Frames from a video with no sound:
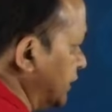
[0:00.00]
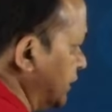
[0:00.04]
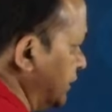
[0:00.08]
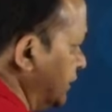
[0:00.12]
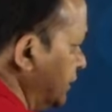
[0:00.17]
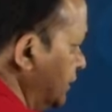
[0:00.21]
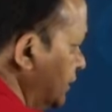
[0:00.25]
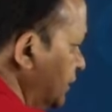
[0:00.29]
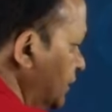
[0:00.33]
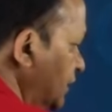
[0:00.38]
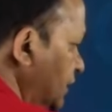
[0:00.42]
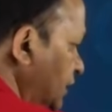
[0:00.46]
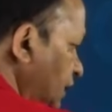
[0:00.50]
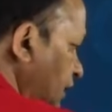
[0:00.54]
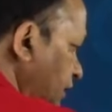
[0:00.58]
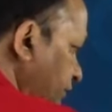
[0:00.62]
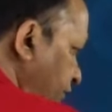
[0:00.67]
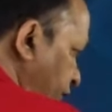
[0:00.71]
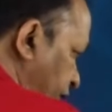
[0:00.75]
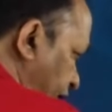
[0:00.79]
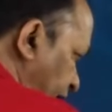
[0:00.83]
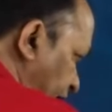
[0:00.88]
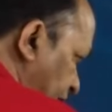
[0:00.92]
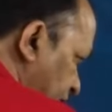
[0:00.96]
If
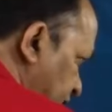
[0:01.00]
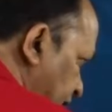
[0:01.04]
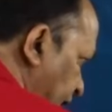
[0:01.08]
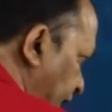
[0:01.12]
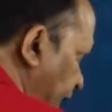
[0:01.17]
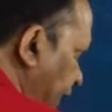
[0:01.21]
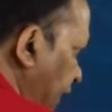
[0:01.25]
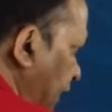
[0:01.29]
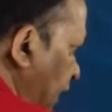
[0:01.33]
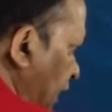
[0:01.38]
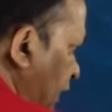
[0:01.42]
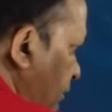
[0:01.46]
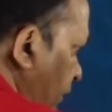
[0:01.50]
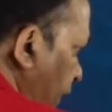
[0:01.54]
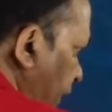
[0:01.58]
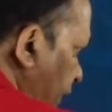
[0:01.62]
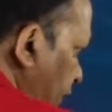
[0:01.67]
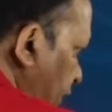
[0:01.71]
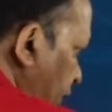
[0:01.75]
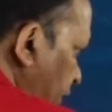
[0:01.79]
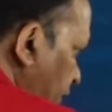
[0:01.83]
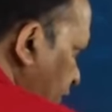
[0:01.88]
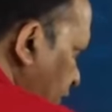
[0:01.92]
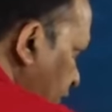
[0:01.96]
you take secondary
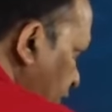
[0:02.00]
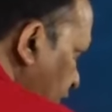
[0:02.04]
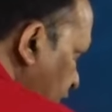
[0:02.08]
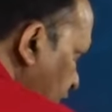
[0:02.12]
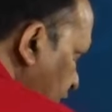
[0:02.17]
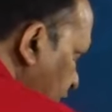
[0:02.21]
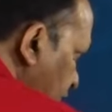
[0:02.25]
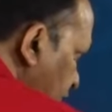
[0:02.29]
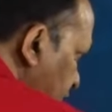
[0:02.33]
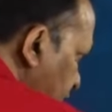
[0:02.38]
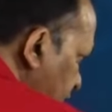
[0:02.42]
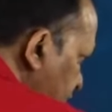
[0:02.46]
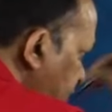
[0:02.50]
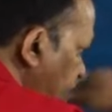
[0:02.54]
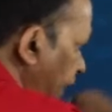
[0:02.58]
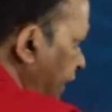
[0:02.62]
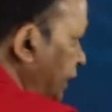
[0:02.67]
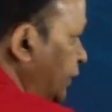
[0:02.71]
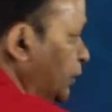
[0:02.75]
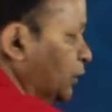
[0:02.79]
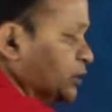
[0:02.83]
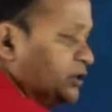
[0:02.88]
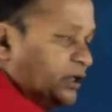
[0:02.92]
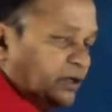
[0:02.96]
amine, this
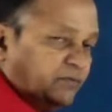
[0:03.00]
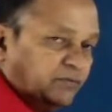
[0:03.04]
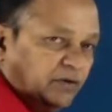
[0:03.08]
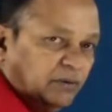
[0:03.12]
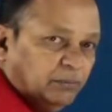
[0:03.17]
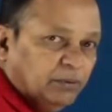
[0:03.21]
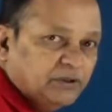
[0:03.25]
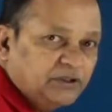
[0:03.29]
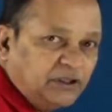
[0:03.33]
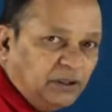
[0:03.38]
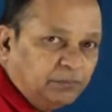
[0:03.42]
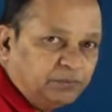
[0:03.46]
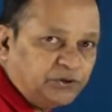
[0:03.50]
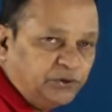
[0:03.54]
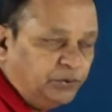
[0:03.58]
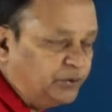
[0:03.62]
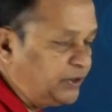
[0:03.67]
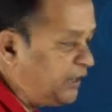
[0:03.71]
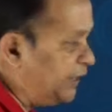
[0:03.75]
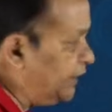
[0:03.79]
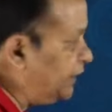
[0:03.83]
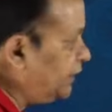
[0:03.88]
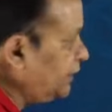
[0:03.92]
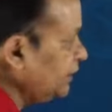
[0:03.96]
hydrogen will be
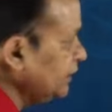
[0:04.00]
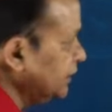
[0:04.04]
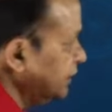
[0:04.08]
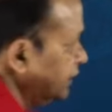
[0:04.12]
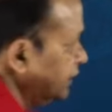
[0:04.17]
substituted